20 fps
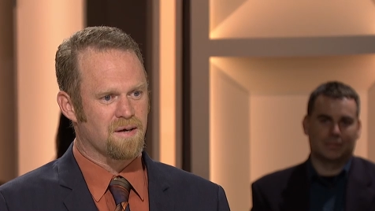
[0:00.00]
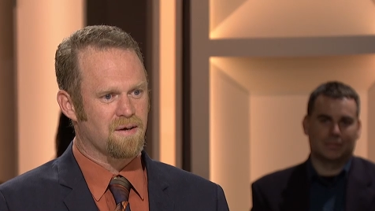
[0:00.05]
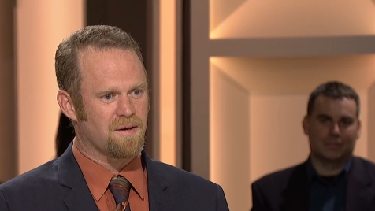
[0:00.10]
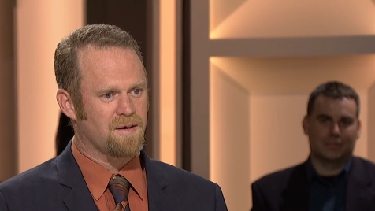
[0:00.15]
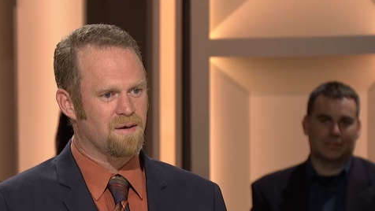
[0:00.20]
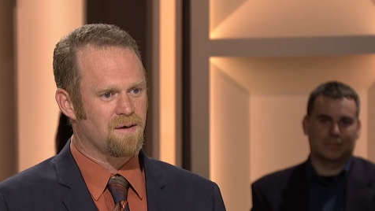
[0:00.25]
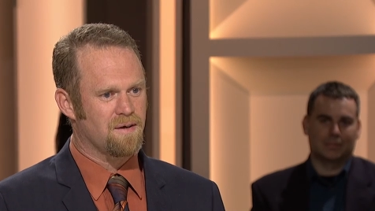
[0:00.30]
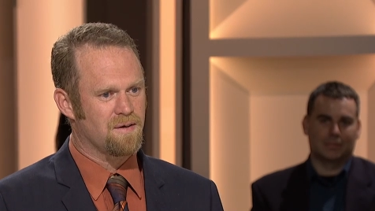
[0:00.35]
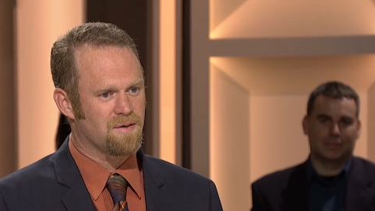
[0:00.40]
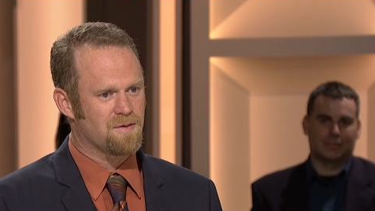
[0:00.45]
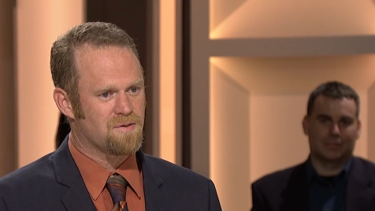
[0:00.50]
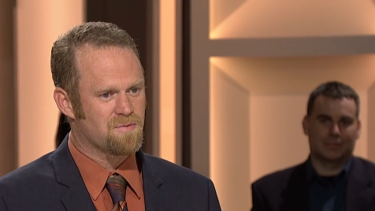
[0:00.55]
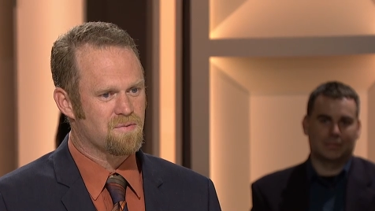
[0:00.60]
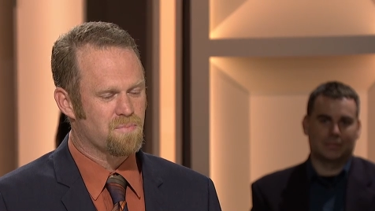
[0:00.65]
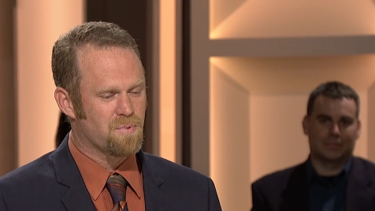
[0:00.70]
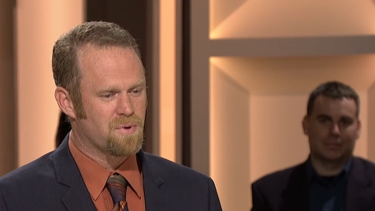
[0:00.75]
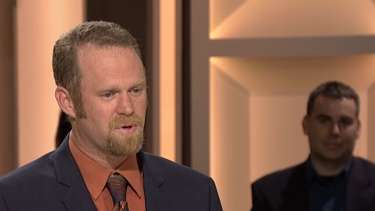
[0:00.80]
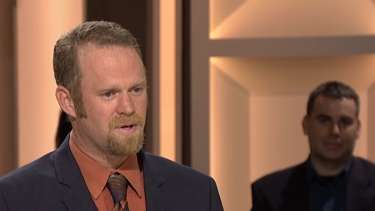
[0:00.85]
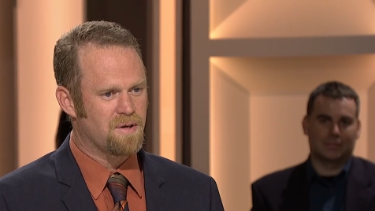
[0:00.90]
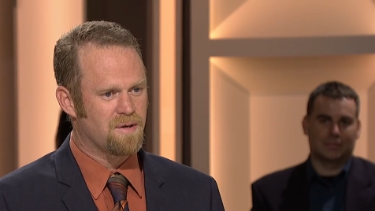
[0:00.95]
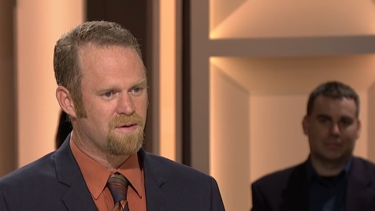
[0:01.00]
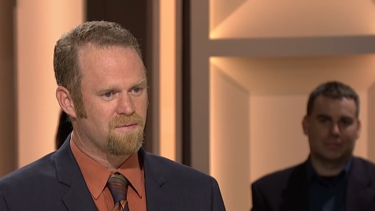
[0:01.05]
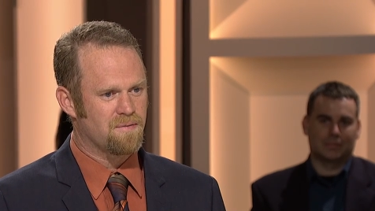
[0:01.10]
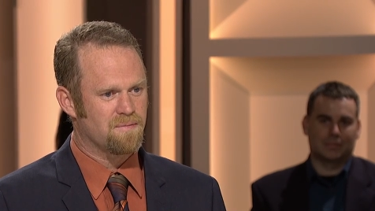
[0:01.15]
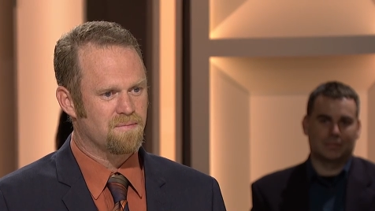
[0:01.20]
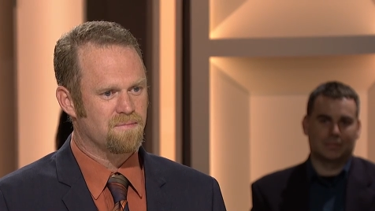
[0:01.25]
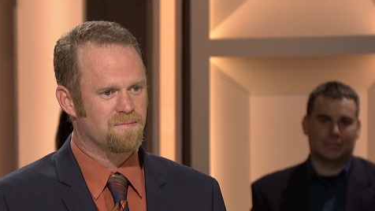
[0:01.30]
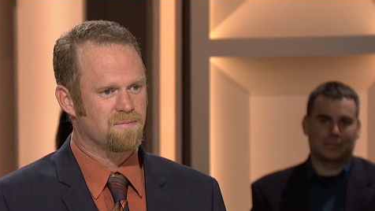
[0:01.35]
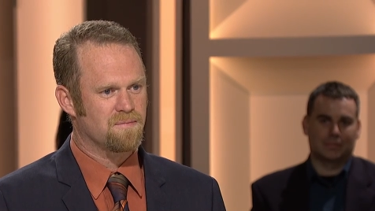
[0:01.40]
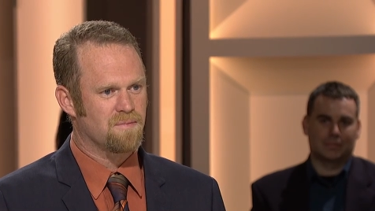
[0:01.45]
Speaker 1: like it's pretty
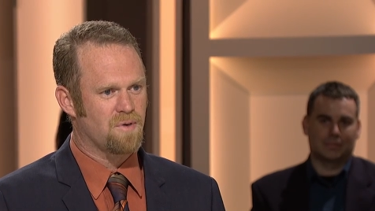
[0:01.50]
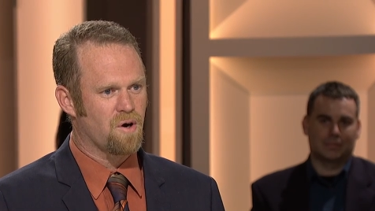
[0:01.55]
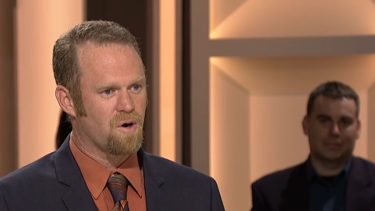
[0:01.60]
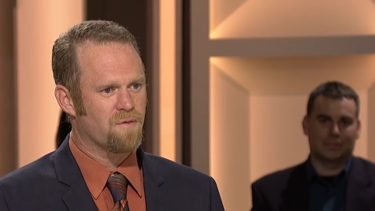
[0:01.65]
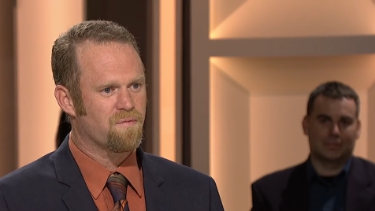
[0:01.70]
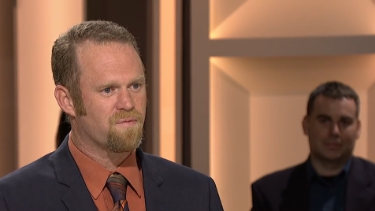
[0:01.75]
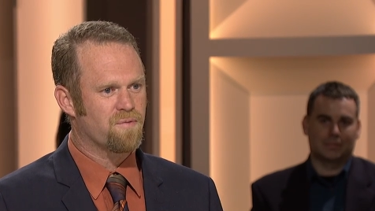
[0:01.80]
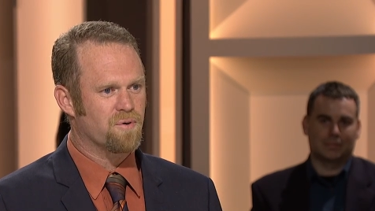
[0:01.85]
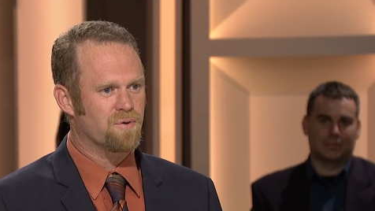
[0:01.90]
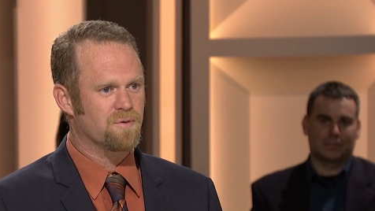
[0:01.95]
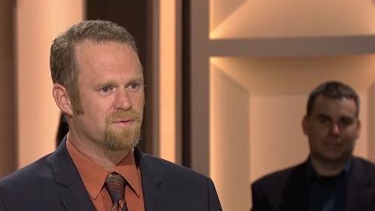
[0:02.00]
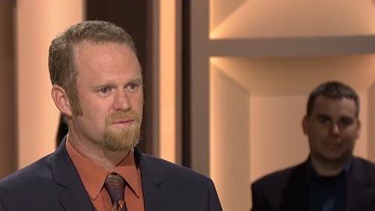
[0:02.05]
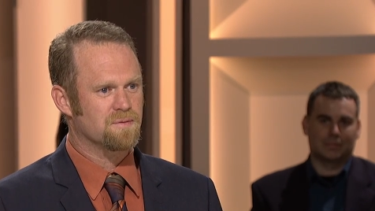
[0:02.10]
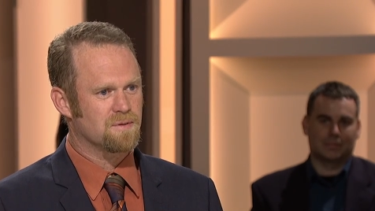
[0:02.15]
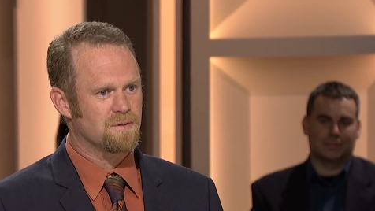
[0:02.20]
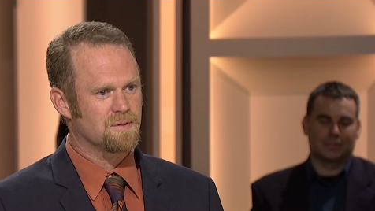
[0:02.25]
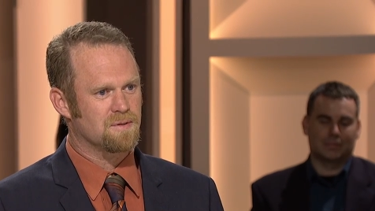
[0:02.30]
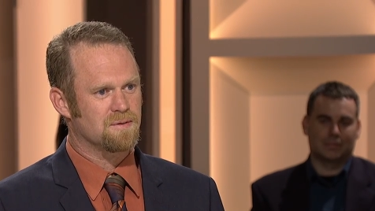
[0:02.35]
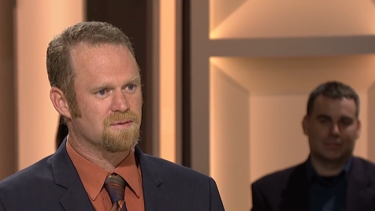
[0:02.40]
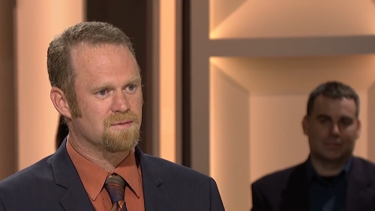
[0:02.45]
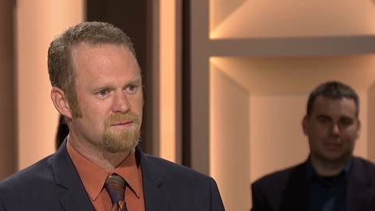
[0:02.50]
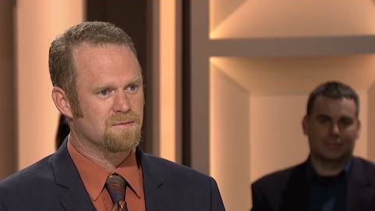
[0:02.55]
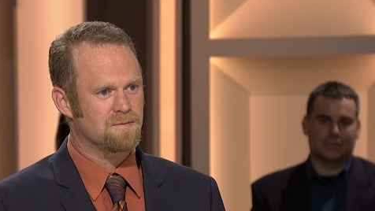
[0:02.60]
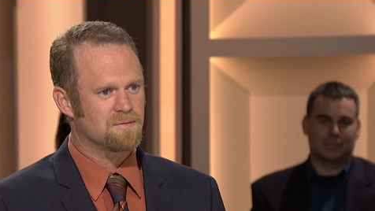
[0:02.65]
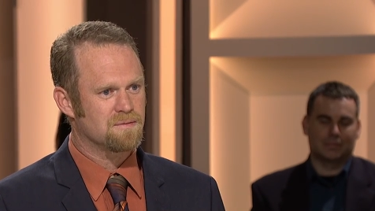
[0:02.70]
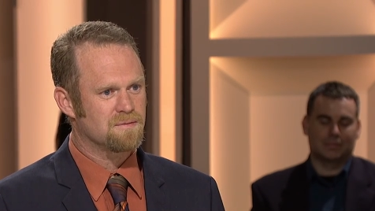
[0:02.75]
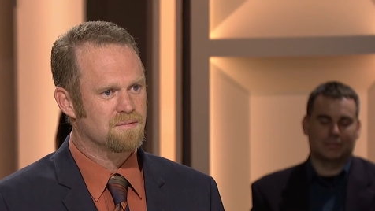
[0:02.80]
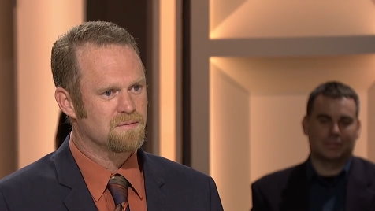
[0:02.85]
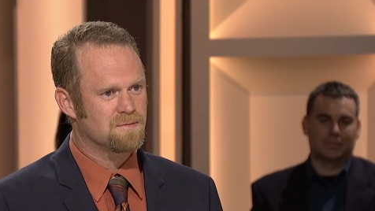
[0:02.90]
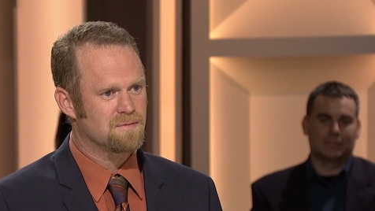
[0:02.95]
hurtful and,
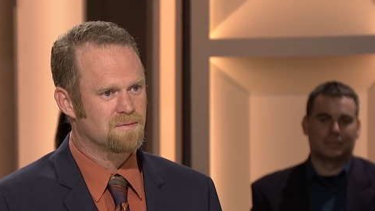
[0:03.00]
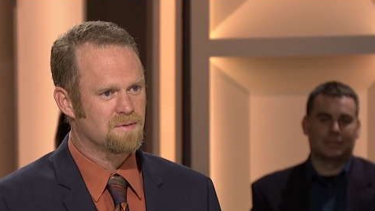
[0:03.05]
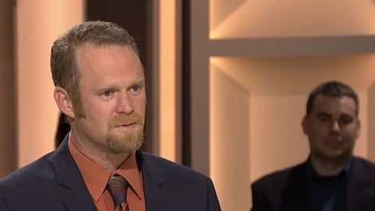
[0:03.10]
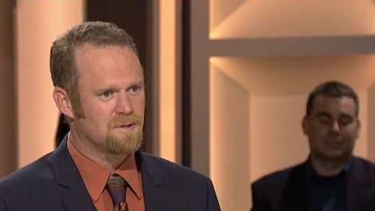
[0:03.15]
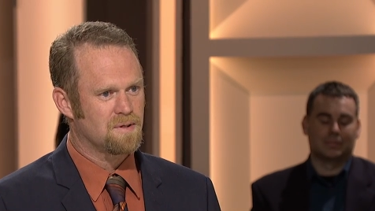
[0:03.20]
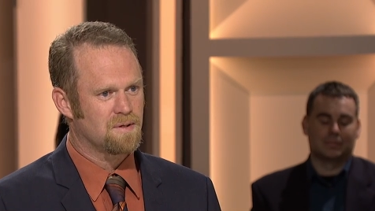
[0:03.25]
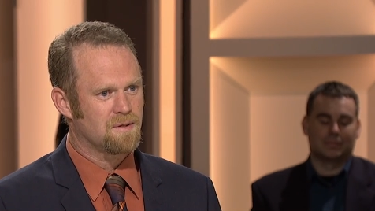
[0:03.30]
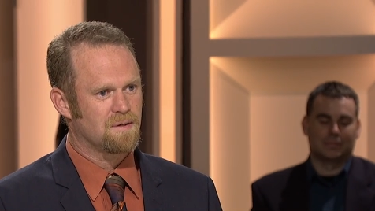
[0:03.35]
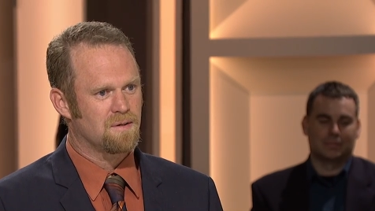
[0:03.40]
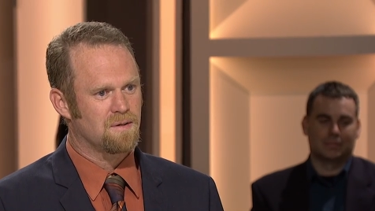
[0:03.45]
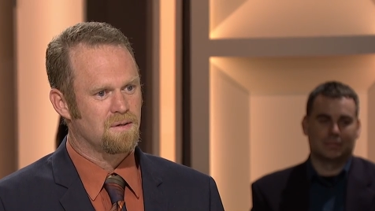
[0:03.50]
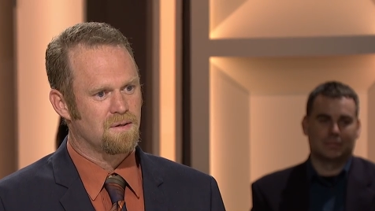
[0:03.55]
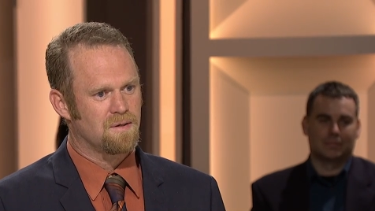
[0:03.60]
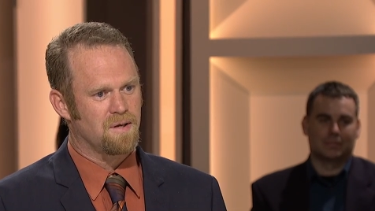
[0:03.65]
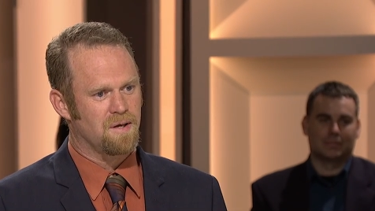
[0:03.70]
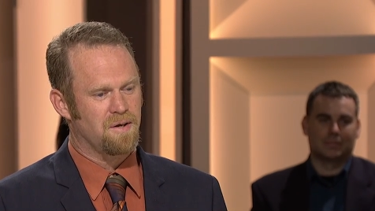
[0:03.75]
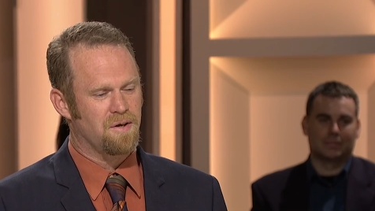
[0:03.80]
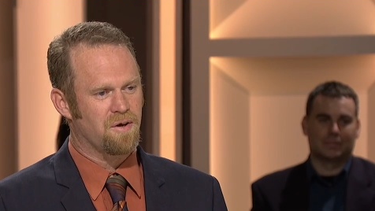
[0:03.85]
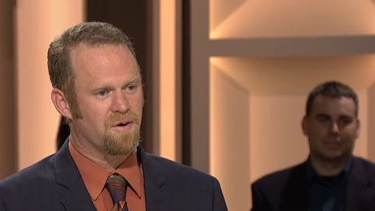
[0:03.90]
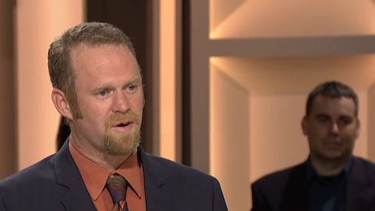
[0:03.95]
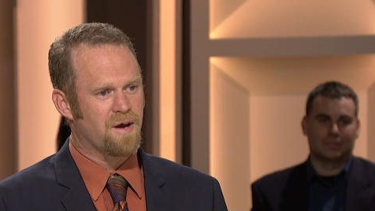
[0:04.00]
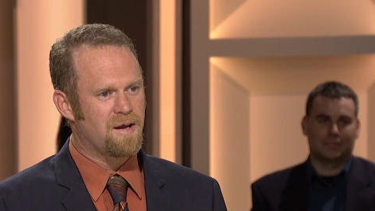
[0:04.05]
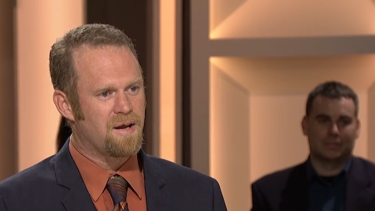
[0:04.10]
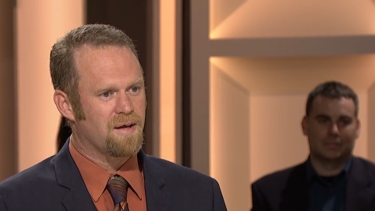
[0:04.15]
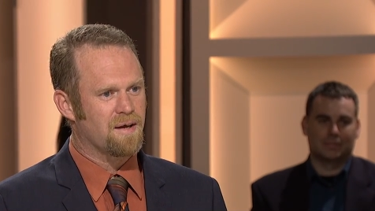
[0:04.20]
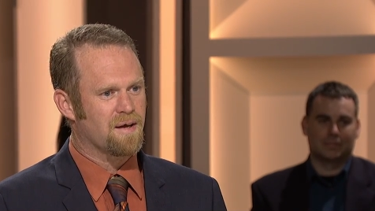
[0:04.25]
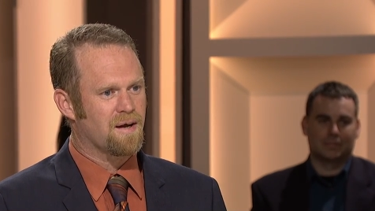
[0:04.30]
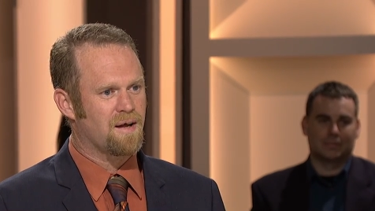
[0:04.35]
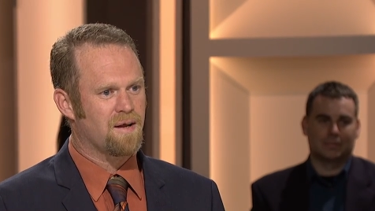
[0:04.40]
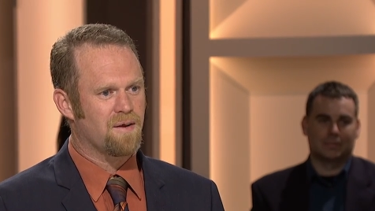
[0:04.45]
and
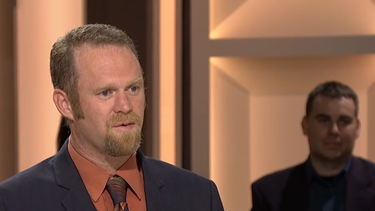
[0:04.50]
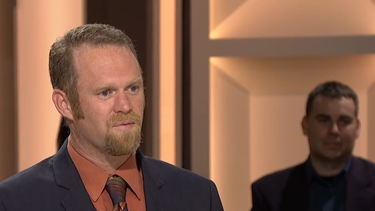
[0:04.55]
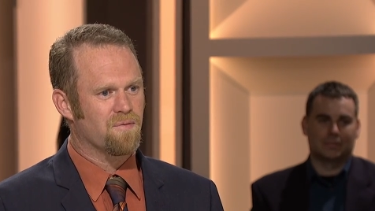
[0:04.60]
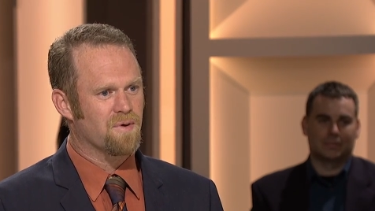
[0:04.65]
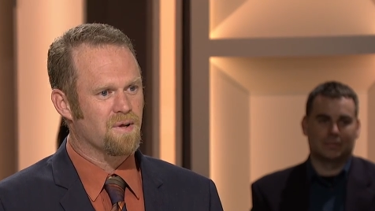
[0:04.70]
degrading, and I didn't